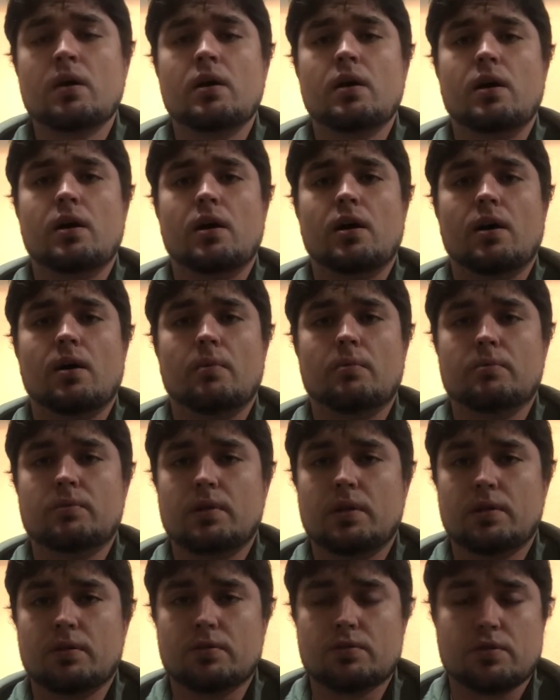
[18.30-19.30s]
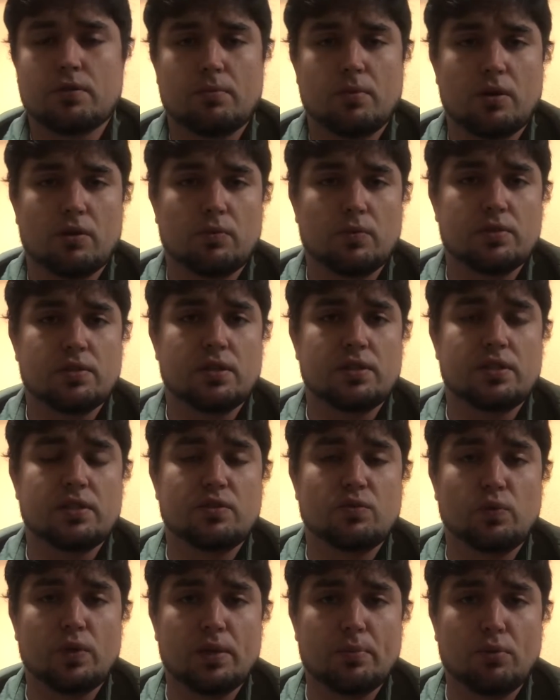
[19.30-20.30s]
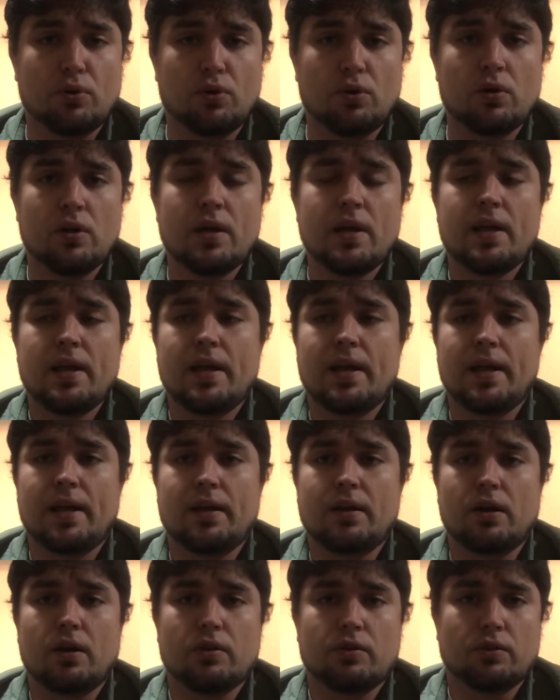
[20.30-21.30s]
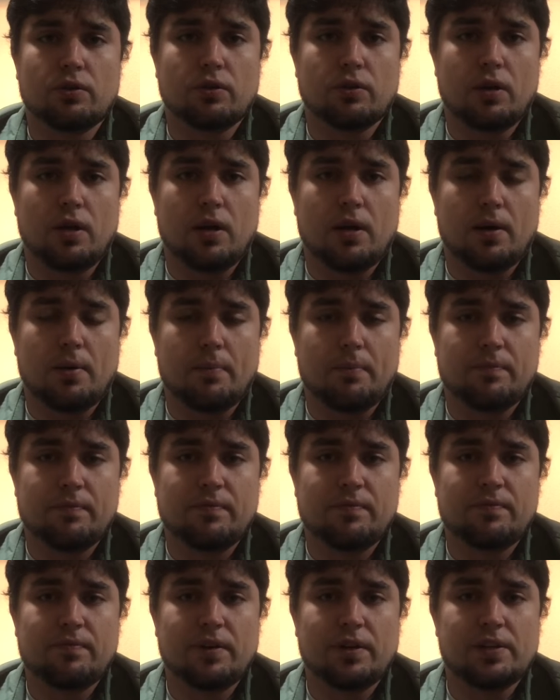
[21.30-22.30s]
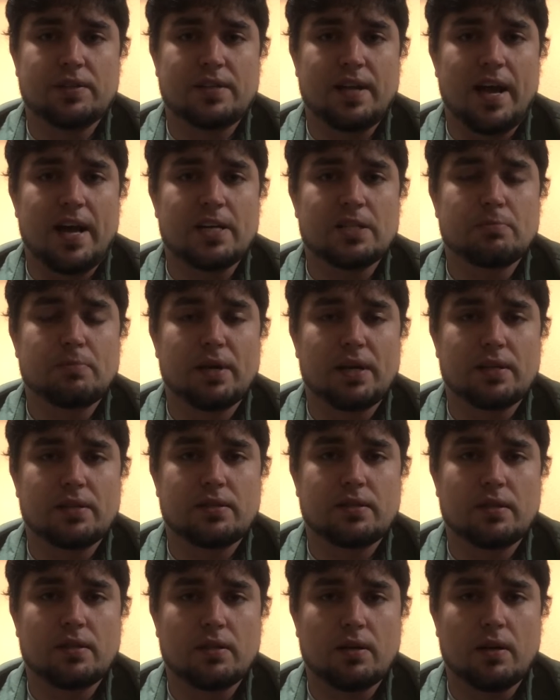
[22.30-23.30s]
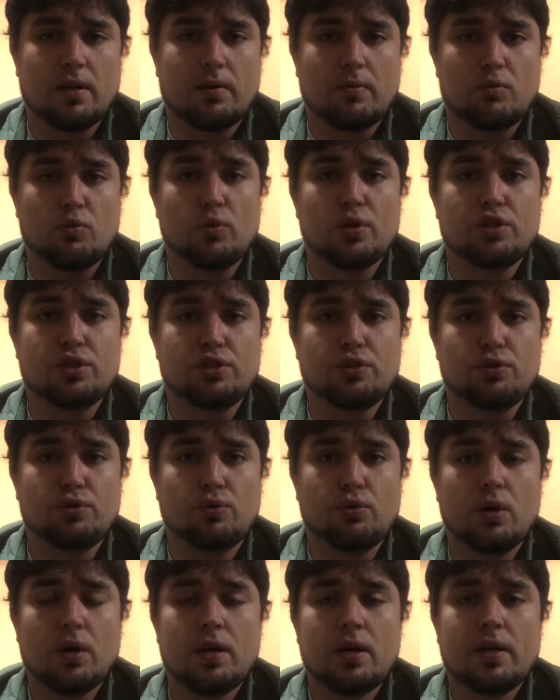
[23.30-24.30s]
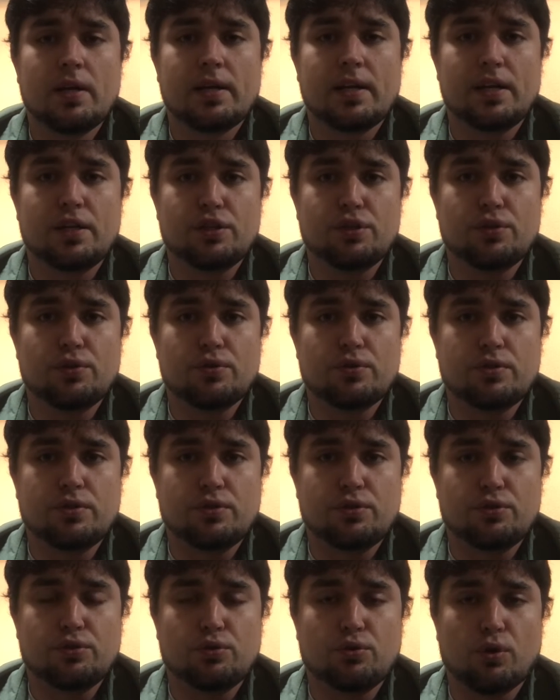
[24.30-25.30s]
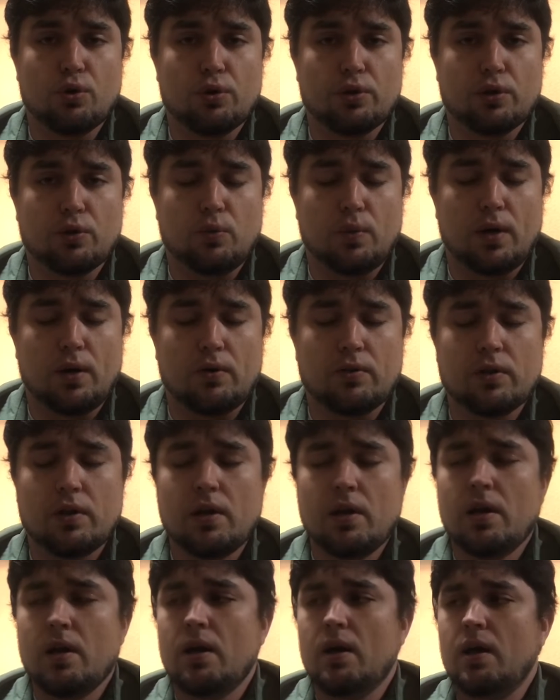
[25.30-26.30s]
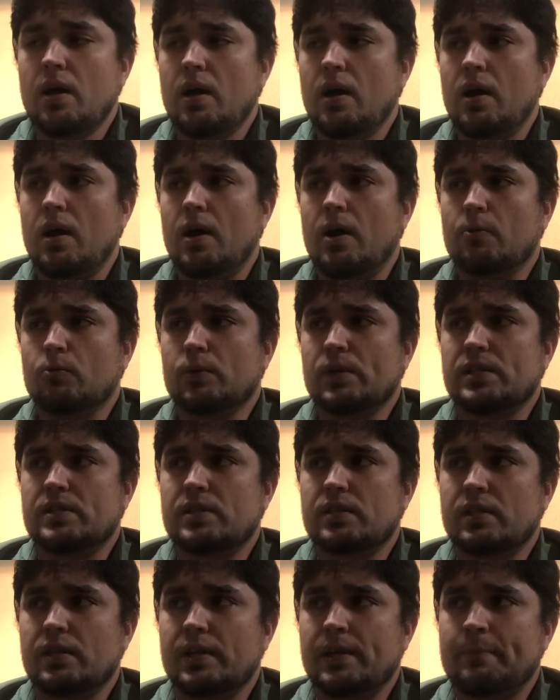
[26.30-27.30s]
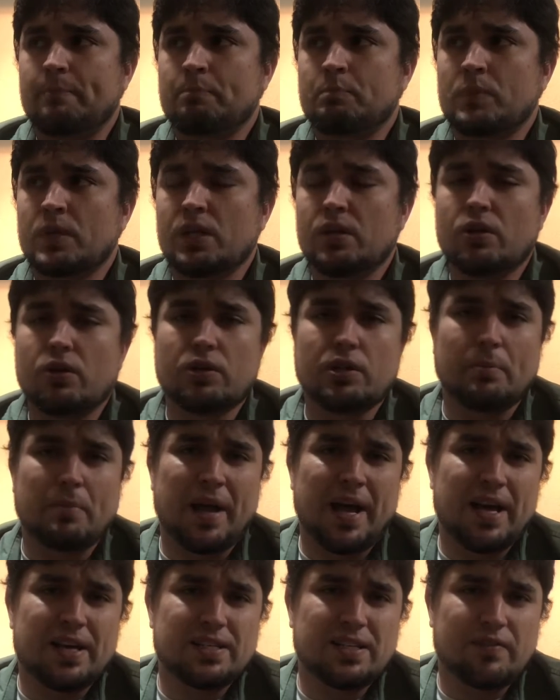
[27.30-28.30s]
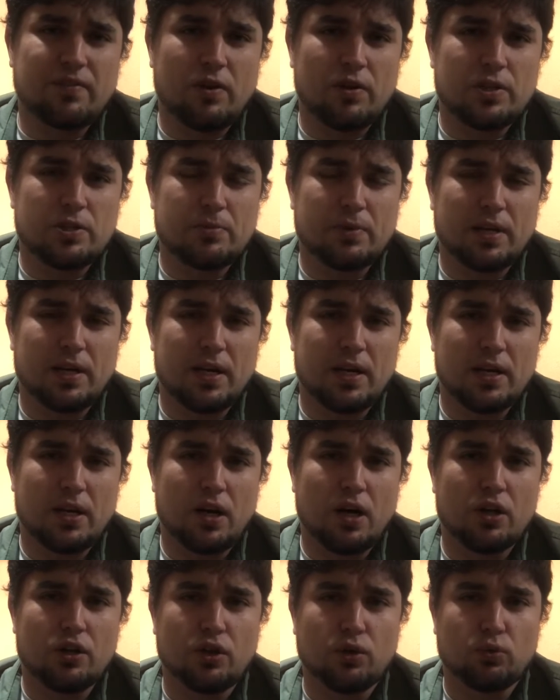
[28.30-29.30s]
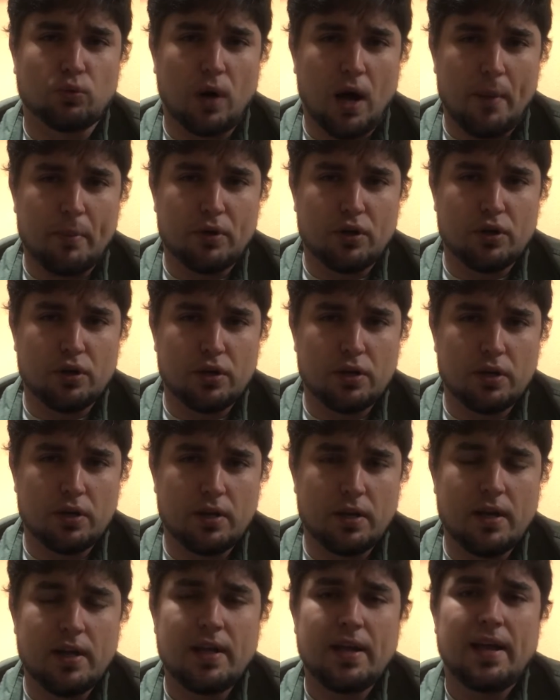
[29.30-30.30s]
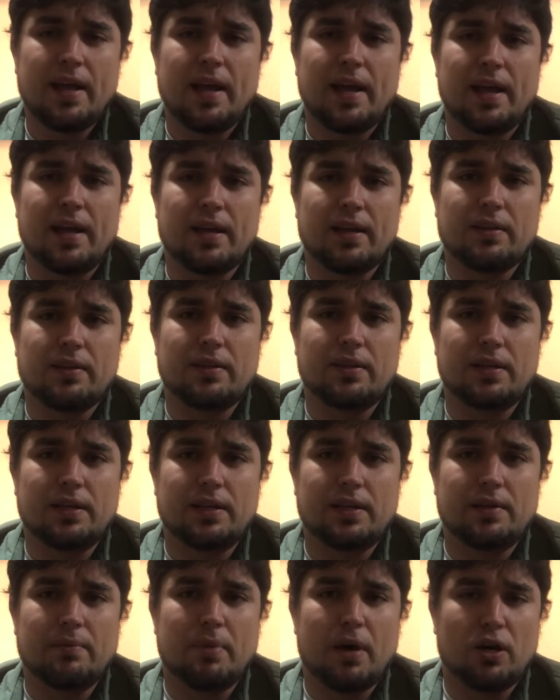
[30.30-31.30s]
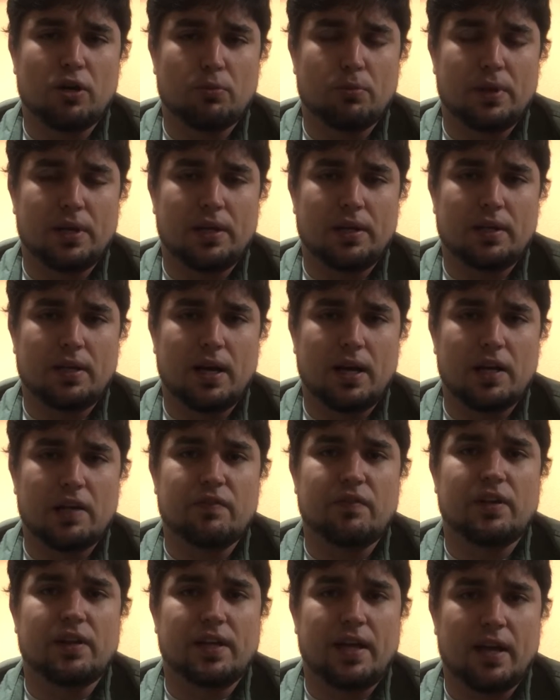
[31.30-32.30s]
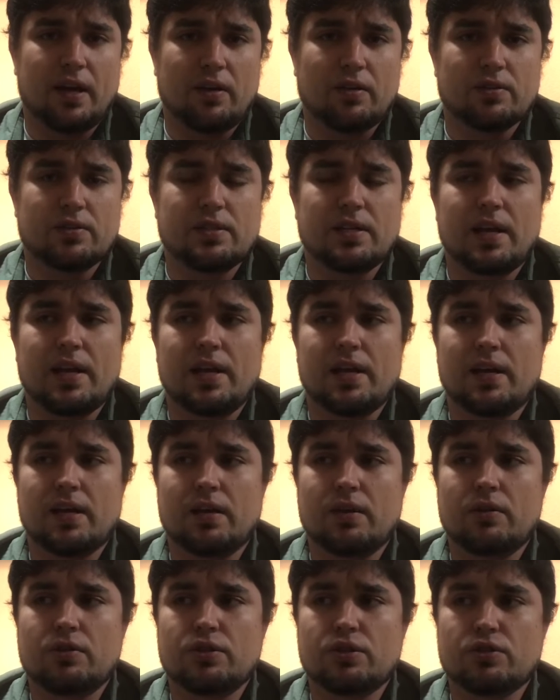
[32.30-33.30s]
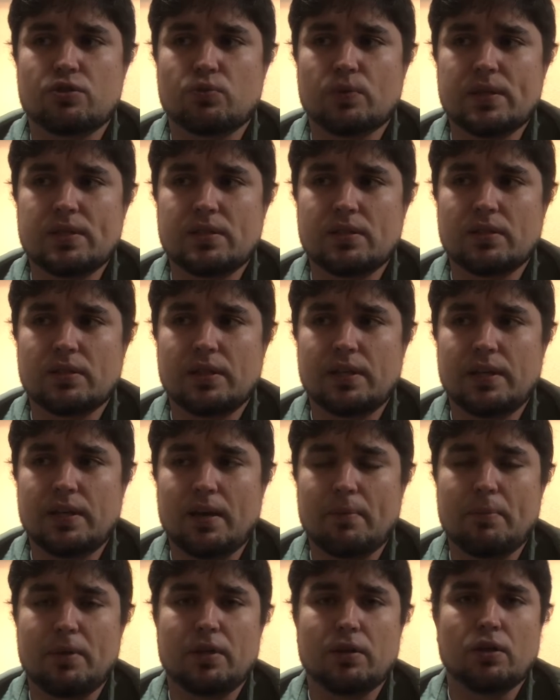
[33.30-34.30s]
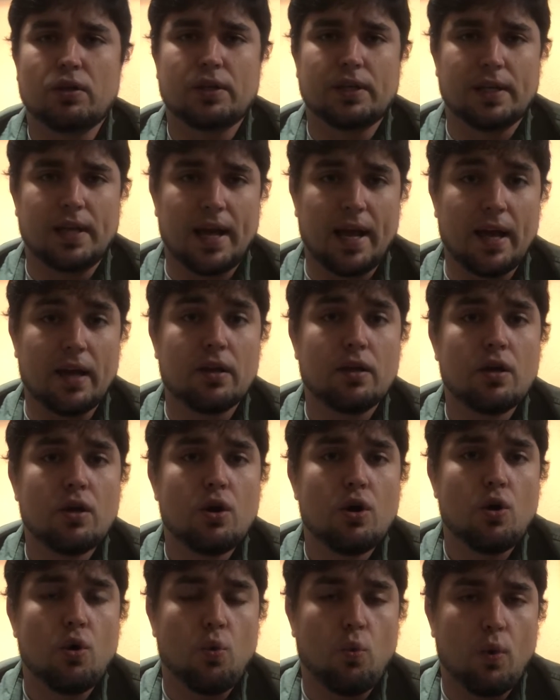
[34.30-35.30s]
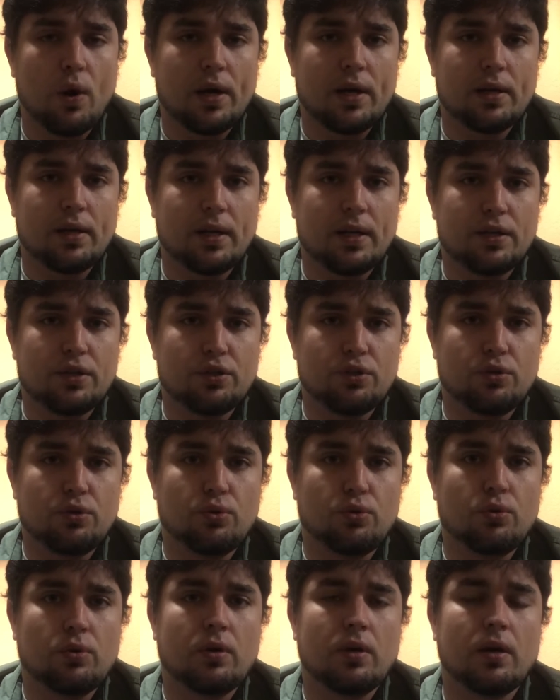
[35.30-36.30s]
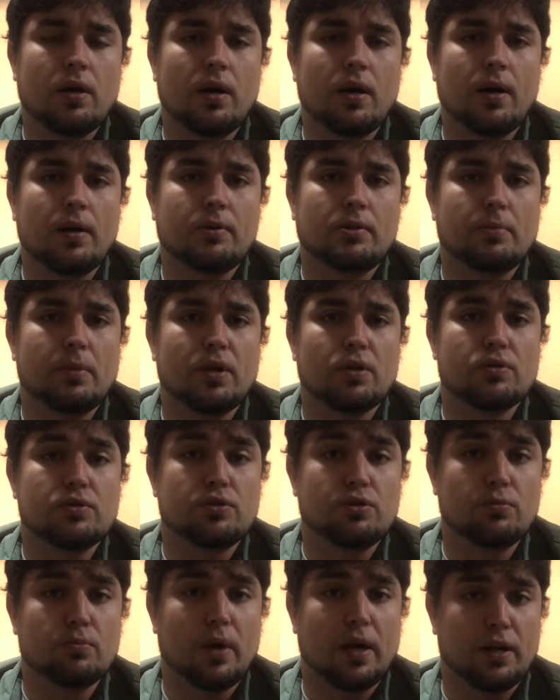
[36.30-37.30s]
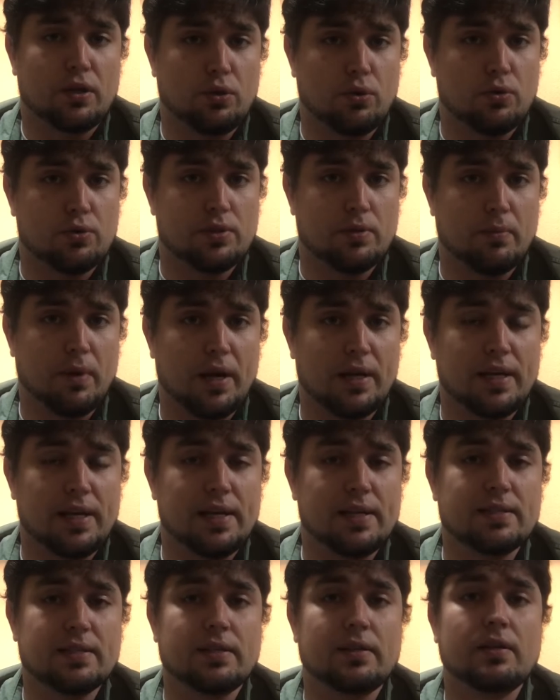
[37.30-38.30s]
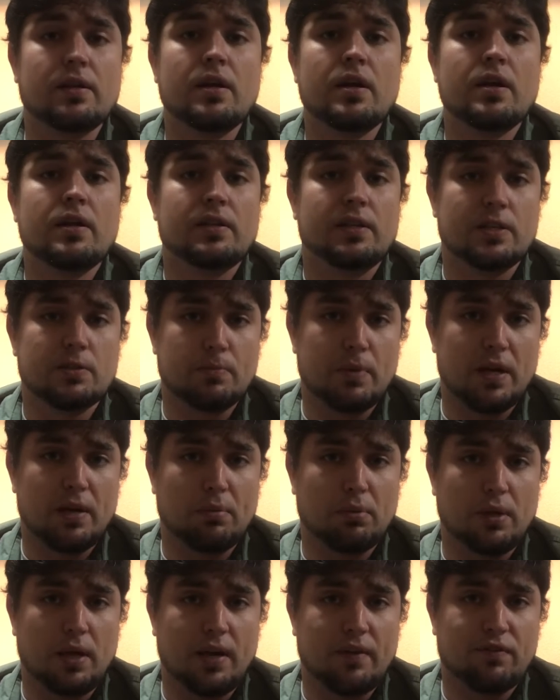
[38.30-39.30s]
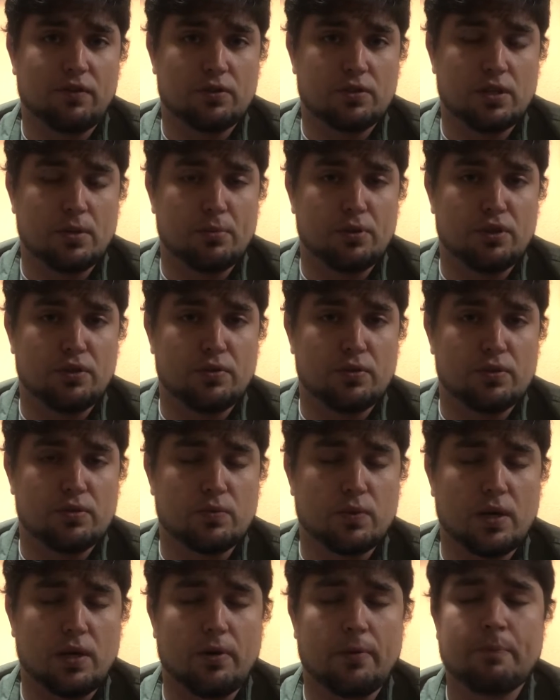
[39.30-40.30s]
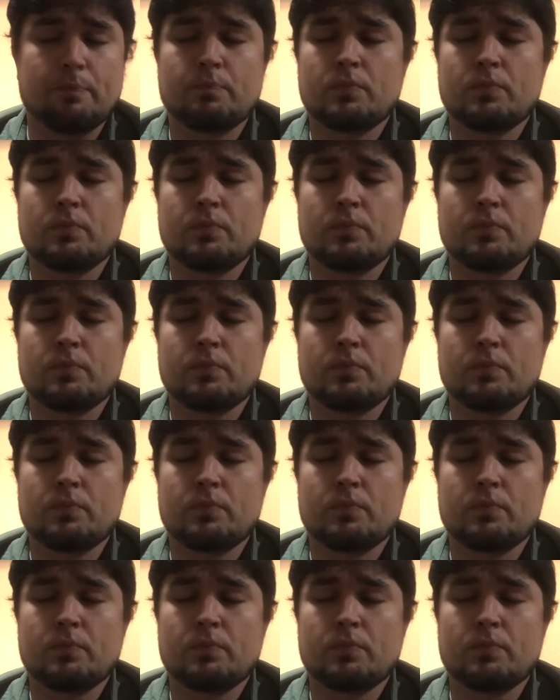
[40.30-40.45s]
and there's some other ones such as Webull and other various aspects which you can use to grow your wealth. Recently, in the past I've always been kind of on the Robinhood and the Betterment kind of accounts, and just recently I've been looking at what can I do to better suit my goals and my needs, and this may apply for some of you as well.